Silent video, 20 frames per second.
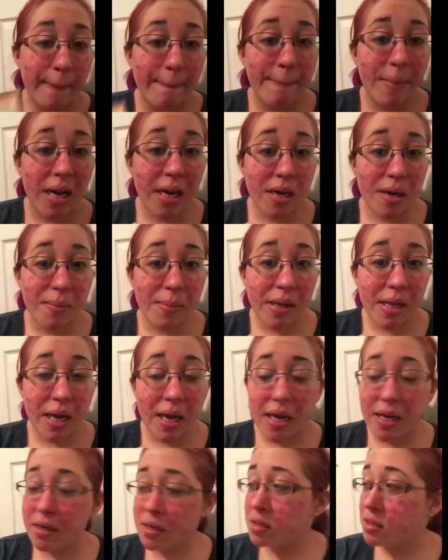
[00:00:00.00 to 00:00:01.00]
makeup
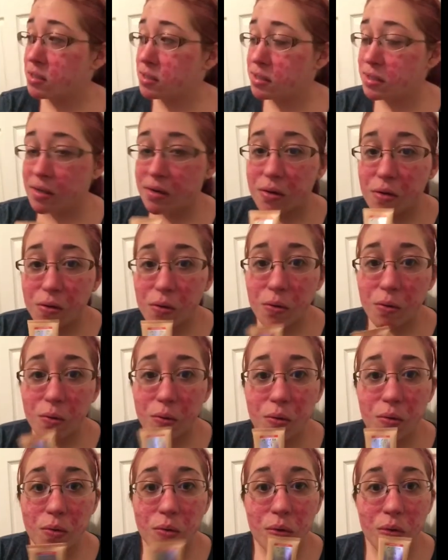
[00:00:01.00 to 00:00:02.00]
line. So
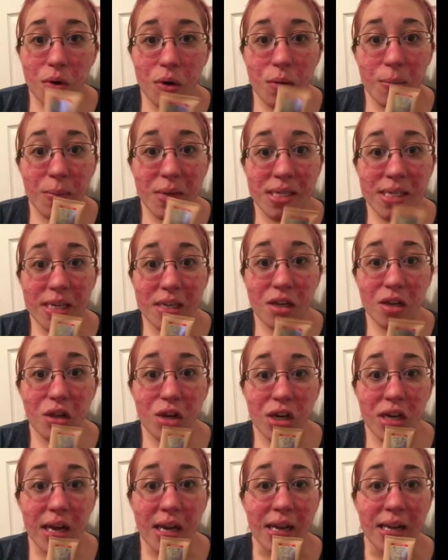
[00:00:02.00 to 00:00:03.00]
I'm going to take a
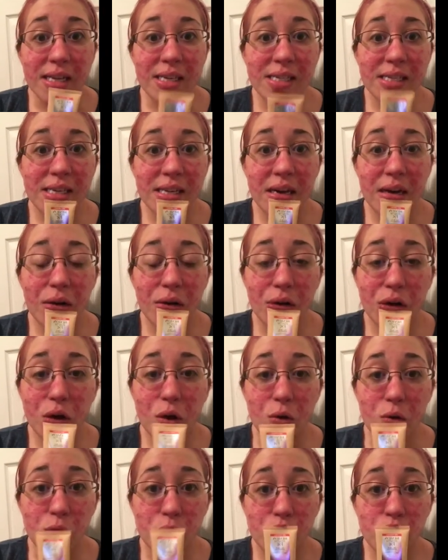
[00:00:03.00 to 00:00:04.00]
look at it and see how it
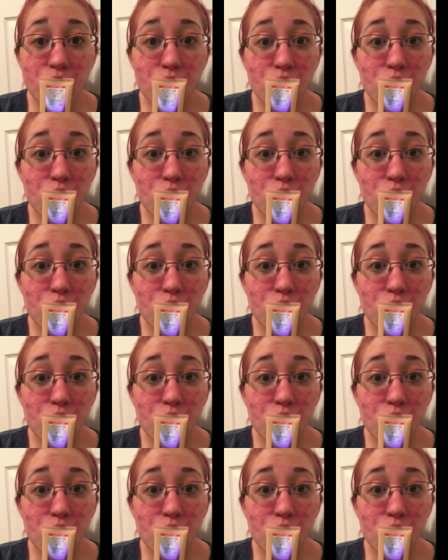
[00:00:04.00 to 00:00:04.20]
goes.